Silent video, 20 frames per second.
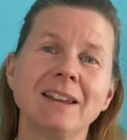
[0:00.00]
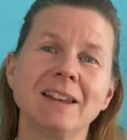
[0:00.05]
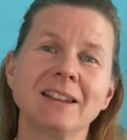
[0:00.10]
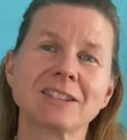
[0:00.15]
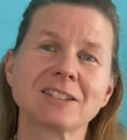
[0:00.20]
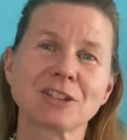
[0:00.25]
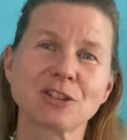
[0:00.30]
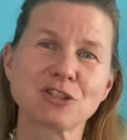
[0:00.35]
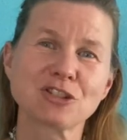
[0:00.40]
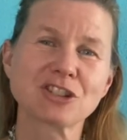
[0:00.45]

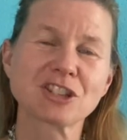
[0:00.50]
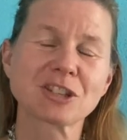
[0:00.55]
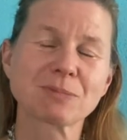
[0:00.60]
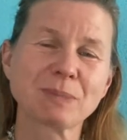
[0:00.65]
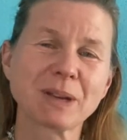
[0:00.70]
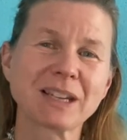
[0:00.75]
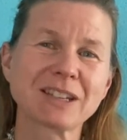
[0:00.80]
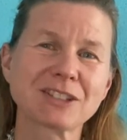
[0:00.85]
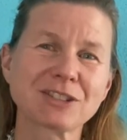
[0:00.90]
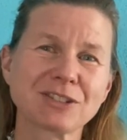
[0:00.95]
So just
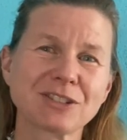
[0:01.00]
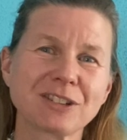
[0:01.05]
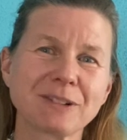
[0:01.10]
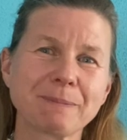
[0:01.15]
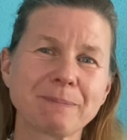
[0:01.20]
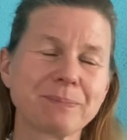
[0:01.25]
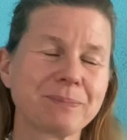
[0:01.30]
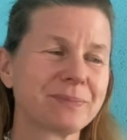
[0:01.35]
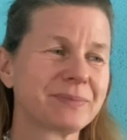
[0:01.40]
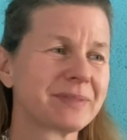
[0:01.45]
make
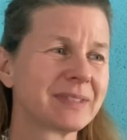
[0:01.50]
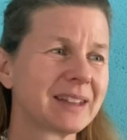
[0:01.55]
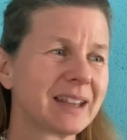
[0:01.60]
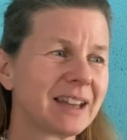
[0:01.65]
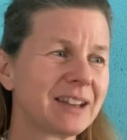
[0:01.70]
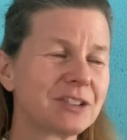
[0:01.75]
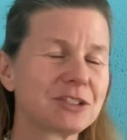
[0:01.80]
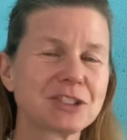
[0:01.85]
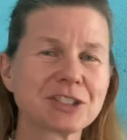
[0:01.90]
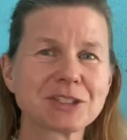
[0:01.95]
sure.
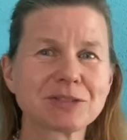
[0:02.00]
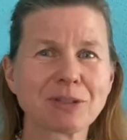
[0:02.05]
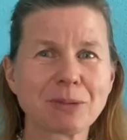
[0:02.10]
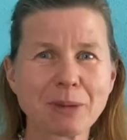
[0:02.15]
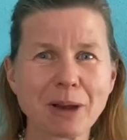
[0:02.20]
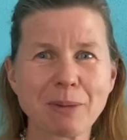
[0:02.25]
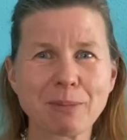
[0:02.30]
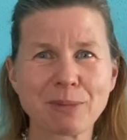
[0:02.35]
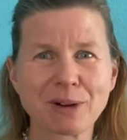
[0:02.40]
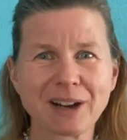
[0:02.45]
And just
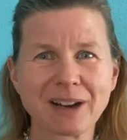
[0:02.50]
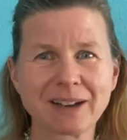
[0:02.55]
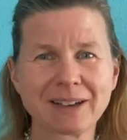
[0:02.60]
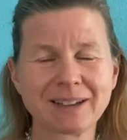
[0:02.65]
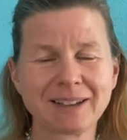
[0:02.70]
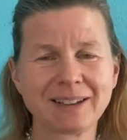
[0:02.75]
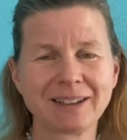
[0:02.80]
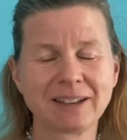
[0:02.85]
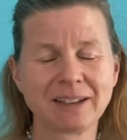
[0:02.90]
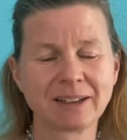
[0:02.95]
remember,
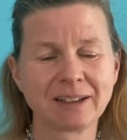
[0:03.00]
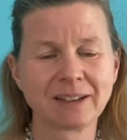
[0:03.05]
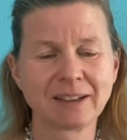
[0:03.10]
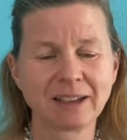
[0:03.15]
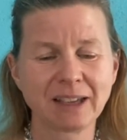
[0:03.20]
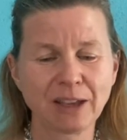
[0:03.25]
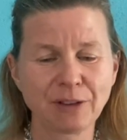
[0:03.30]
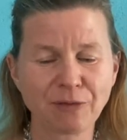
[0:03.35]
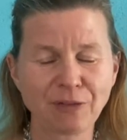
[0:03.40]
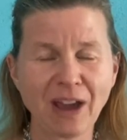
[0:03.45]

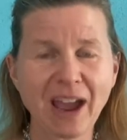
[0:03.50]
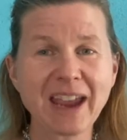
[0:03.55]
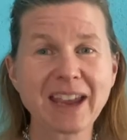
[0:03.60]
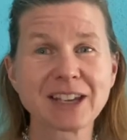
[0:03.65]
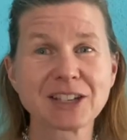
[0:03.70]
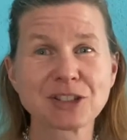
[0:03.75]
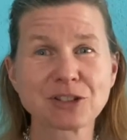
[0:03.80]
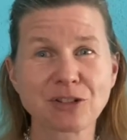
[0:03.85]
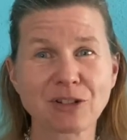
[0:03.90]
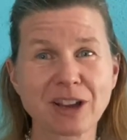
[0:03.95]
if I
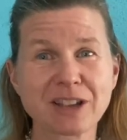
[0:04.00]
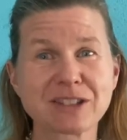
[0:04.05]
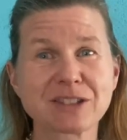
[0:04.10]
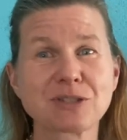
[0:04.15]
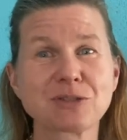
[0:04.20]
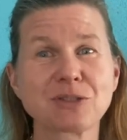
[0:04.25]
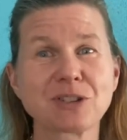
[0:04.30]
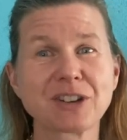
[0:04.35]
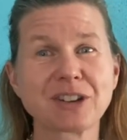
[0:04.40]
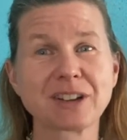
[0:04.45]
can trust
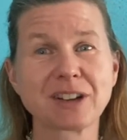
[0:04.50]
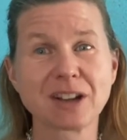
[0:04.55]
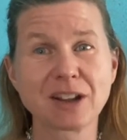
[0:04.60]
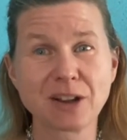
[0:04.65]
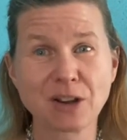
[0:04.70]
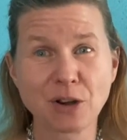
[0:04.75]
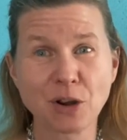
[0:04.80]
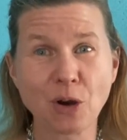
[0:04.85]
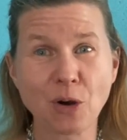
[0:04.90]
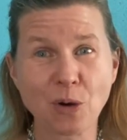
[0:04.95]
your
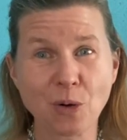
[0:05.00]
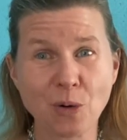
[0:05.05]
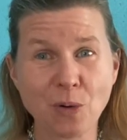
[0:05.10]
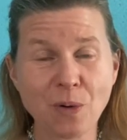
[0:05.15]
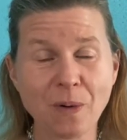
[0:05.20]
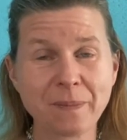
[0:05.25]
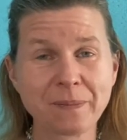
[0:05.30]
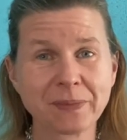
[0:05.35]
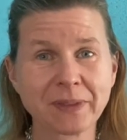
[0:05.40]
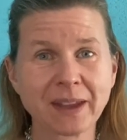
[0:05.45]

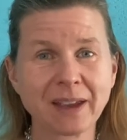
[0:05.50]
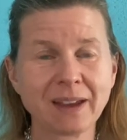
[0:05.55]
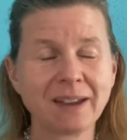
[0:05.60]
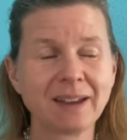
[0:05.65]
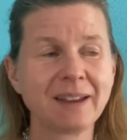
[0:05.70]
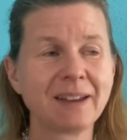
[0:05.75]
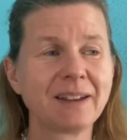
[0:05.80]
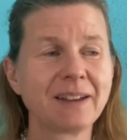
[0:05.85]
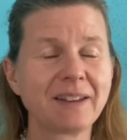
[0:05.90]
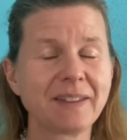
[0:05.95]
no,
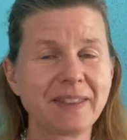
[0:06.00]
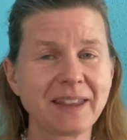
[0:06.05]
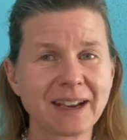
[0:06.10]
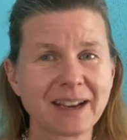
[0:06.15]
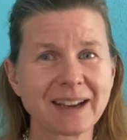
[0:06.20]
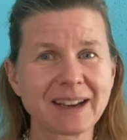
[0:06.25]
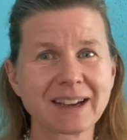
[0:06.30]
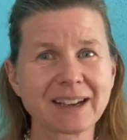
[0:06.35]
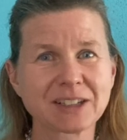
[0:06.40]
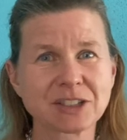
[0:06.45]
then
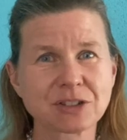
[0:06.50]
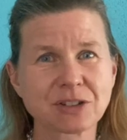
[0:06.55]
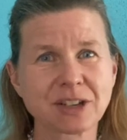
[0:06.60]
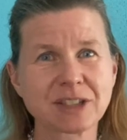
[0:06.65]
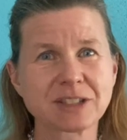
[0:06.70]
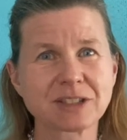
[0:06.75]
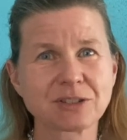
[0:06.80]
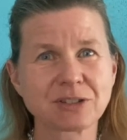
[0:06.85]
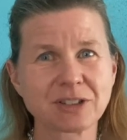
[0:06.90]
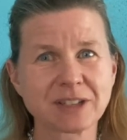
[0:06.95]
I can
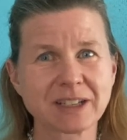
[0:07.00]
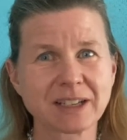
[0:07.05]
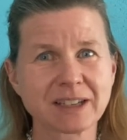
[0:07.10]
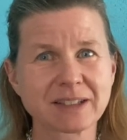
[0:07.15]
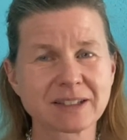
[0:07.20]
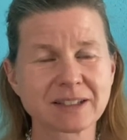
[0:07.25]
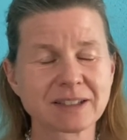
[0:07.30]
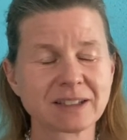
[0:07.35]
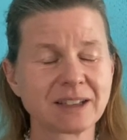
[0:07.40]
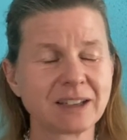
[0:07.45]
trust your
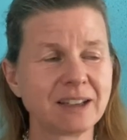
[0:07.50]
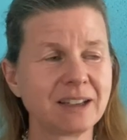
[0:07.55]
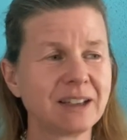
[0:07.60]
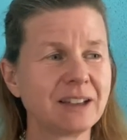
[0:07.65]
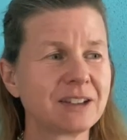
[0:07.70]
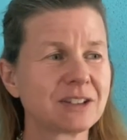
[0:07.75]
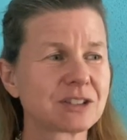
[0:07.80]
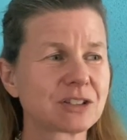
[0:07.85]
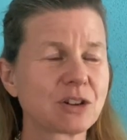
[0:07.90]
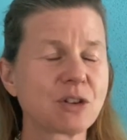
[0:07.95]
yes.
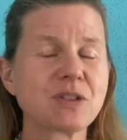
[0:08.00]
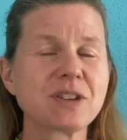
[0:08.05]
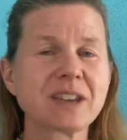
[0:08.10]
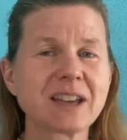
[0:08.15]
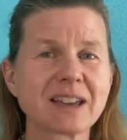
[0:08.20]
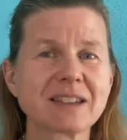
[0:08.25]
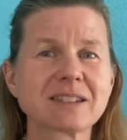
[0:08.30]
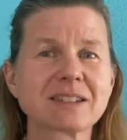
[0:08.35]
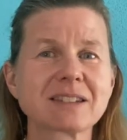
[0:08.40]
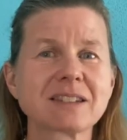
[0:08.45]
So
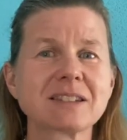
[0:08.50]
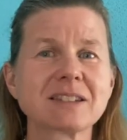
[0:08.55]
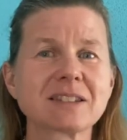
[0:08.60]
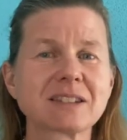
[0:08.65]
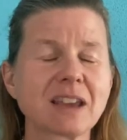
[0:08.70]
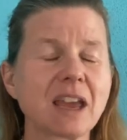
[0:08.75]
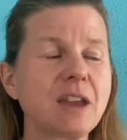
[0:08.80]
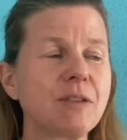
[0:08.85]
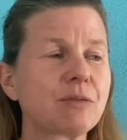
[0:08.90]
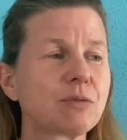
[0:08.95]
yes,
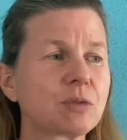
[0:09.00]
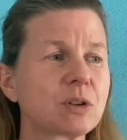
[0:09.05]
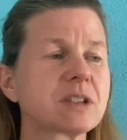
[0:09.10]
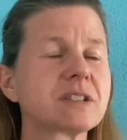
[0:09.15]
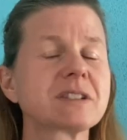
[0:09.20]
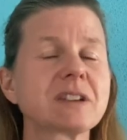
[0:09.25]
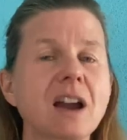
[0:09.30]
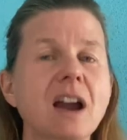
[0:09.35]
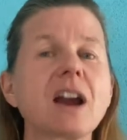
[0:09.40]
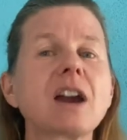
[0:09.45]
safe
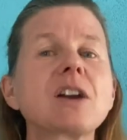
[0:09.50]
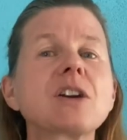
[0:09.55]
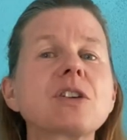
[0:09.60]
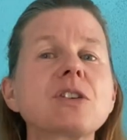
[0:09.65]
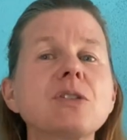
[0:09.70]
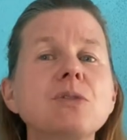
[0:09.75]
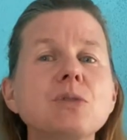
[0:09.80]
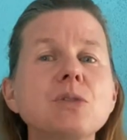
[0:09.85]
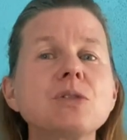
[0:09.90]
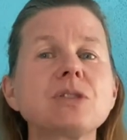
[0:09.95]
words are
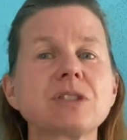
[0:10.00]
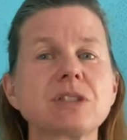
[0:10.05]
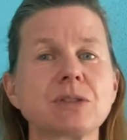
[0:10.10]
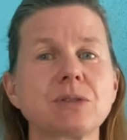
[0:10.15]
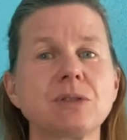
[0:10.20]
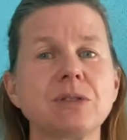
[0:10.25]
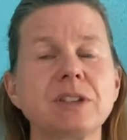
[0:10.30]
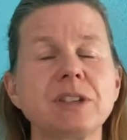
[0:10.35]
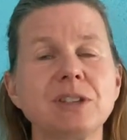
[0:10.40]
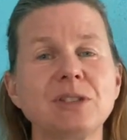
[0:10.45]

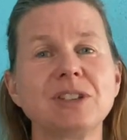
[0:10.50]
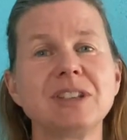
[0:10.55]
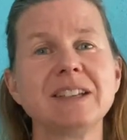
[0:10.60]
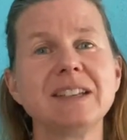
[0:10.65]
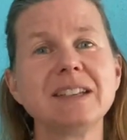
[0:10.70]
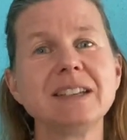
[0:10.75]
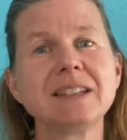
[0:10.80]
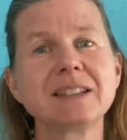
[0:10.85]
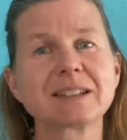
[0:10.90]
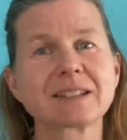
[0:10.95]
crucial. You
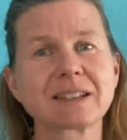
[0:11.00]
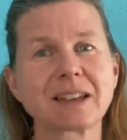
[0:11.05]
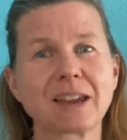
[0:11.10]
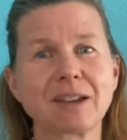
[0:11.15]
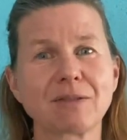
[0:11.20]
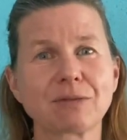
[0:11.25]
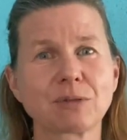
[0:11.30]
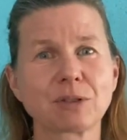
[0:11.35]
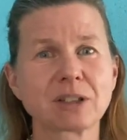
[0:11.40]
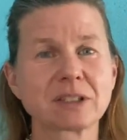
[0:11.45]
need
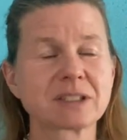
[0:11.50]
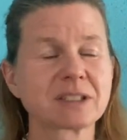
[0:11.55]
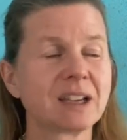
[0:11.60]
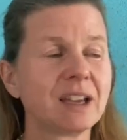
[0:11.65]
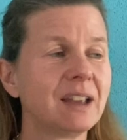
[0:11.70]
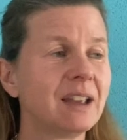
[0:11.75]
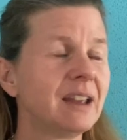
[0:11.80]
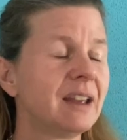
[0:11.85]
safe words.